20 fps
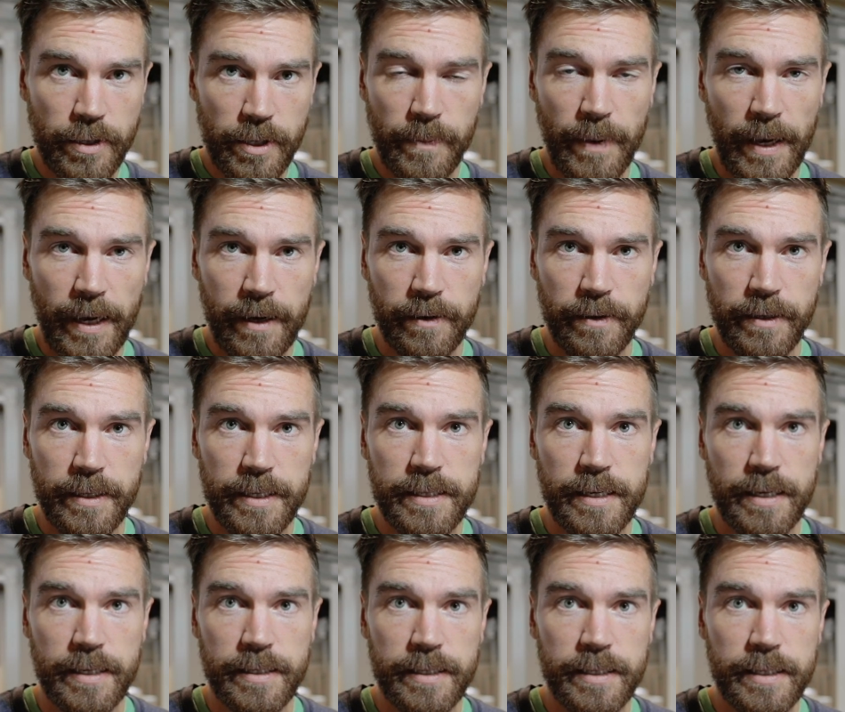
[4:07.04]
looking back on these
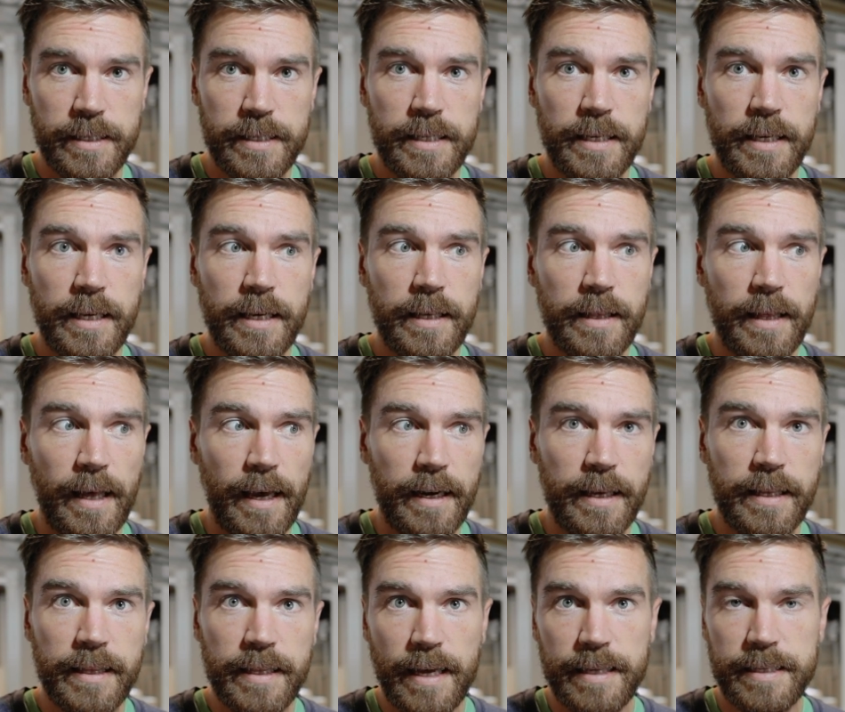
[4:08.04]
things and to see that
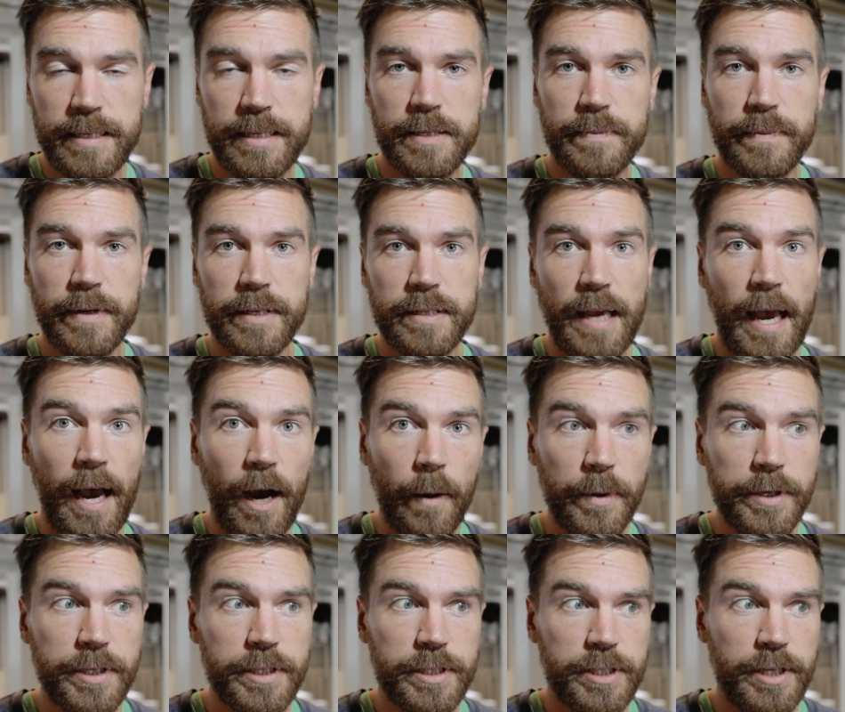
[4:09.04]
in that 6 months, how
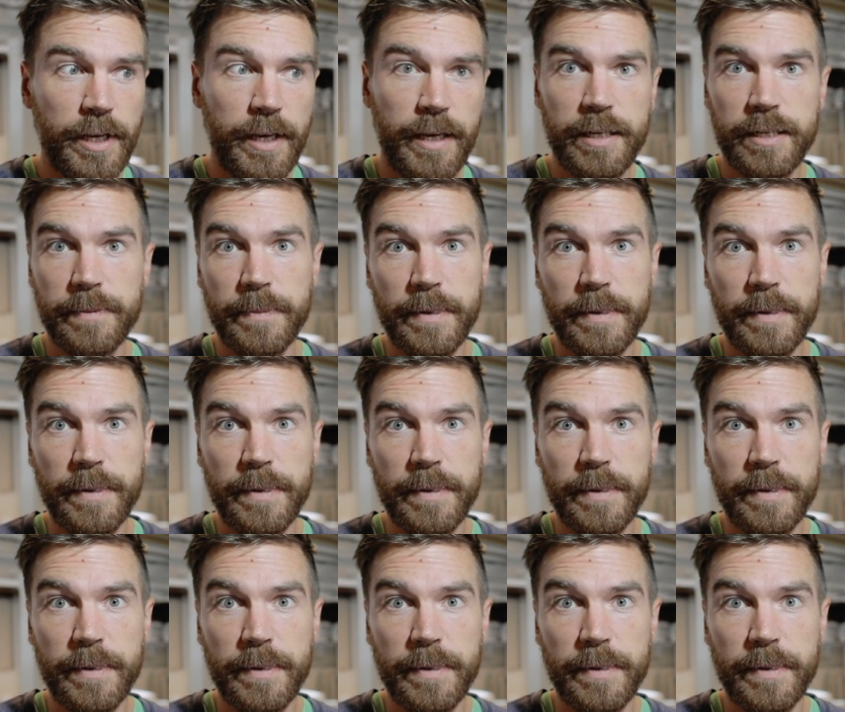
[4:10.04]
much has changed.